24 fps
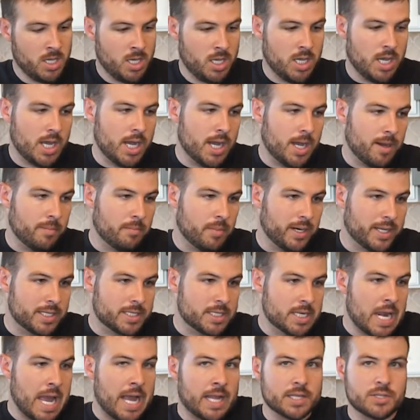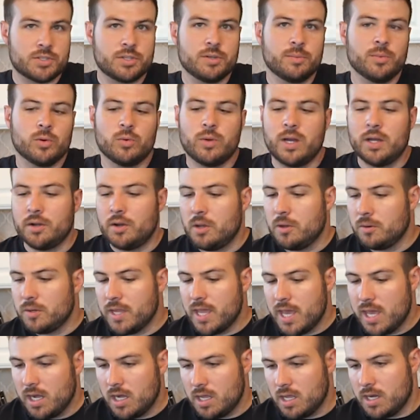But it's not super well known yet,